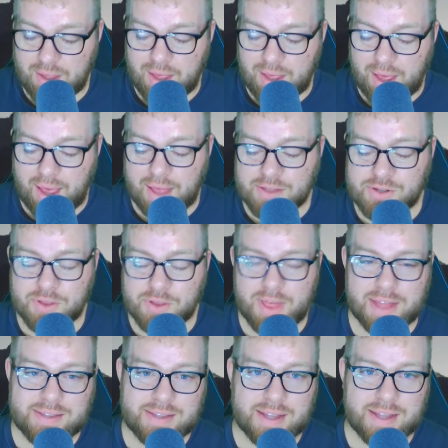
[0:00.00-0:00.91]
And so
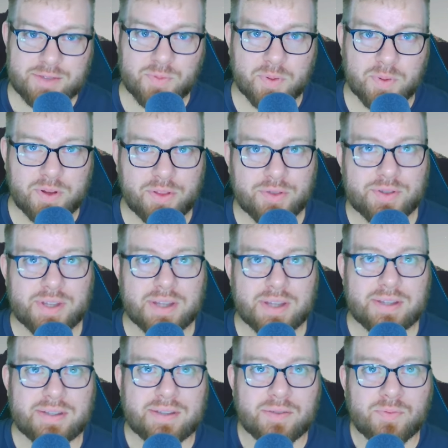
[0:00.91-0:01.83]
that's one of those
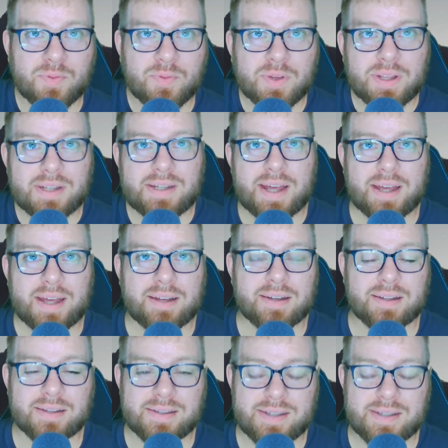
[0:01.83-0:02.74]
things to really take into
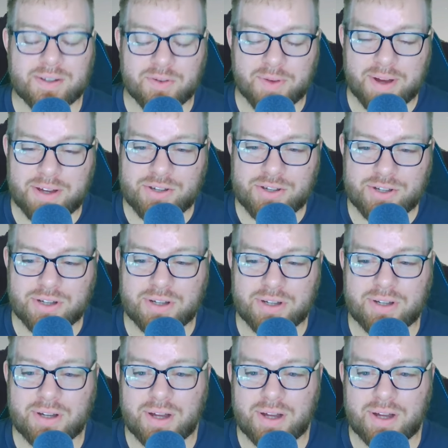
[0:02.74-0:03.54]
consideration,